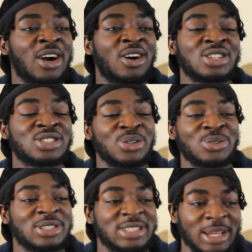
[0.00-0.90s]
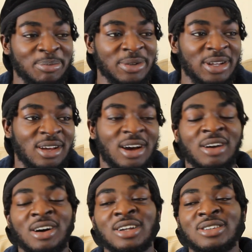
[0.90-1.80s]
can't two-step. I
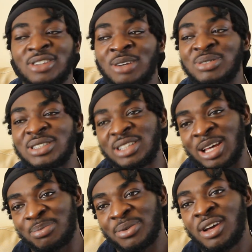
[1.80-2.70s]
can't dubstep.